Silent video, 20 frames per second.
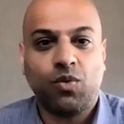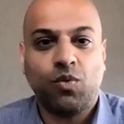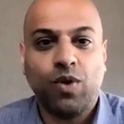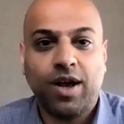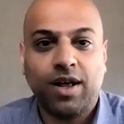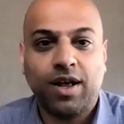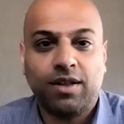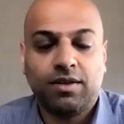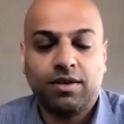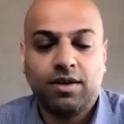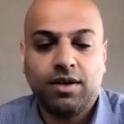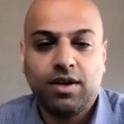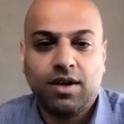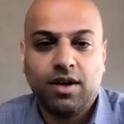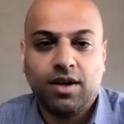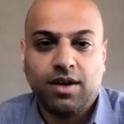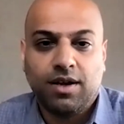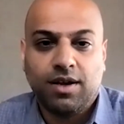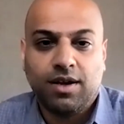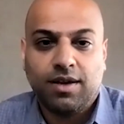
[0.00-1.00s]
Well,
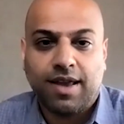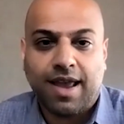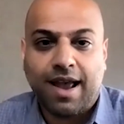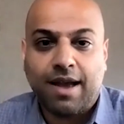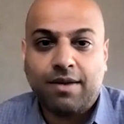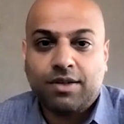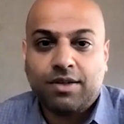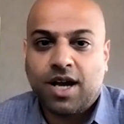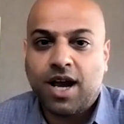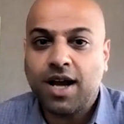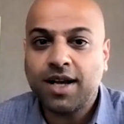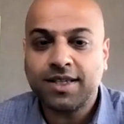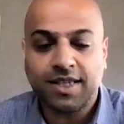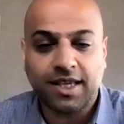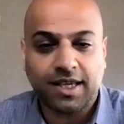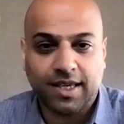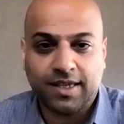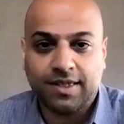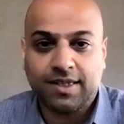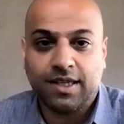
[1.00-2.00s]
how
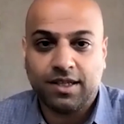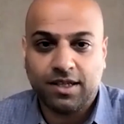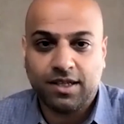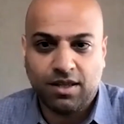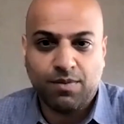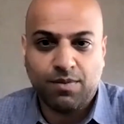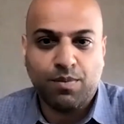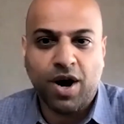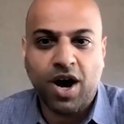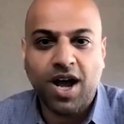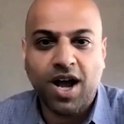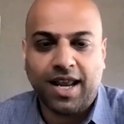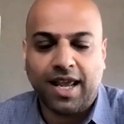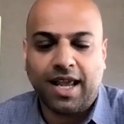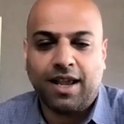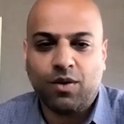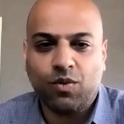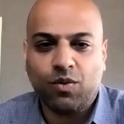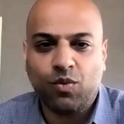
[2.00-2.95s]
toxic is it to the body?